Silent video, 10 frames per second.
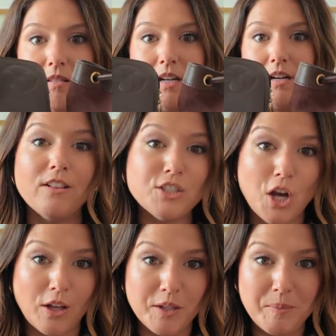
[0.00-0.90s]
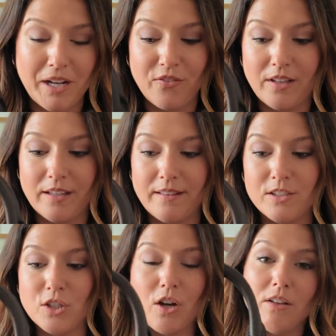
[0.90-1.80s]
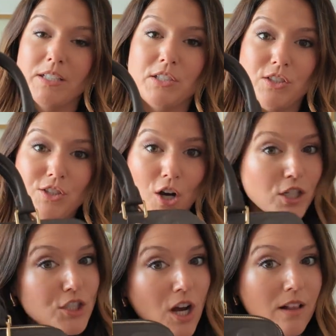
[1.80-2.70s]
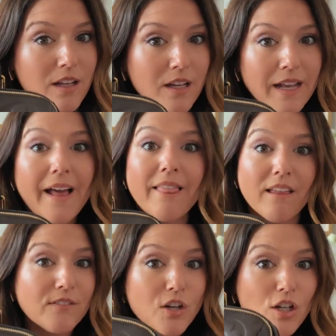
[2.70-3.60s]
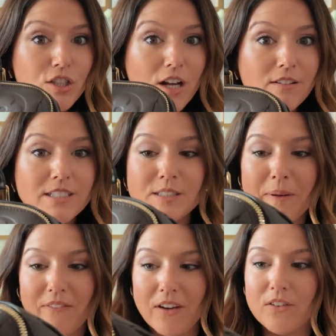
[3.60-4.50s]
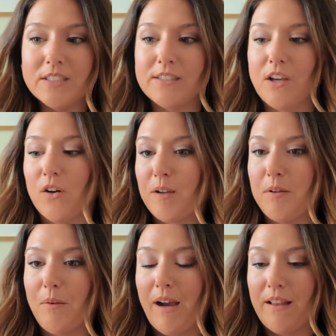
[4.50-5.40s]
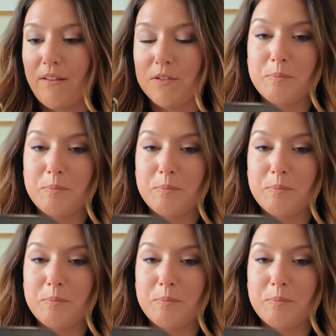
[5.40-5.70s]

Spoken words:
They call it chocolate, but I feel like they should call it dark chocolate, and I love dark chocolate. It's my favorite, so that could be why I love